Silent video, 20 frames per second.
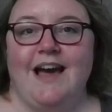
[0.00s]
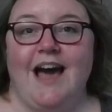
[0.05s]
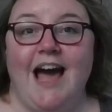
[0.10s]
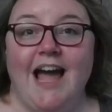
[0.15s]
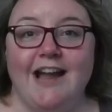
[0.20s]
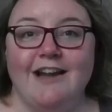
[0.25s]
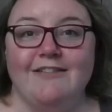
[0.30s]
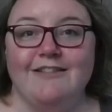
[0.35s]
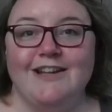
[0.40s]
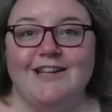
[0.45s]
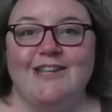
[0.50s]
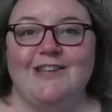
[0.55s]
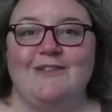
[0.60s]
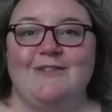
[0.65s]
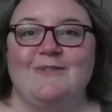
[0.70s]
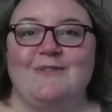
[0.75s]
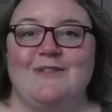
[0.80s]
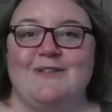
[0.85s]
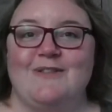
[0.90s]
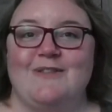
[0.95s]
hiring
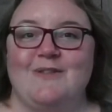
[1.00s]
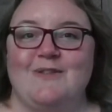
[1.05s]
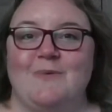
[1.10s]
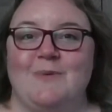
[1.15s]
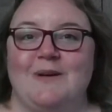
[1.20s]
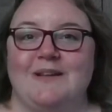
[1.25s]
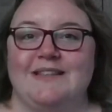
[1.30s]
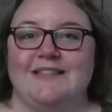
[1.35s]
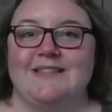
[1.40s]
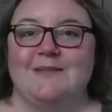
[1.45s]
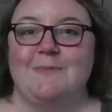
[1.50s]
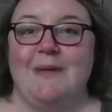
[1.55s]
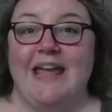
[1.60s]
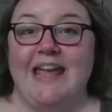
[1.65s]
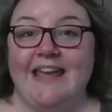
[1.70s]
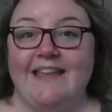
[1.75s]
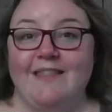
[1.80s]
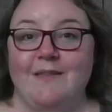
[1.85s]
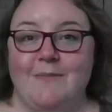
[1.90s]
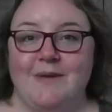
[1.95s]
you, they're the ones
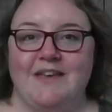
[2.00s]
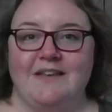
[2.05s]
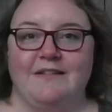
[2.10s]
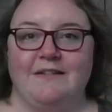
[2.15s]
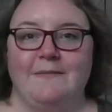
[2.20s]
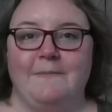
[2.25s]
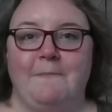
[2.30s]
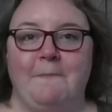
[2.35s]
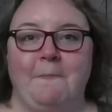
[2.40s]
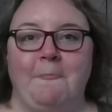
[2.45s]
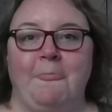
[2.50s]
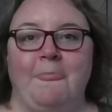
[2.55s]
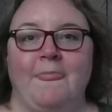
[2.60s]
paying the bill.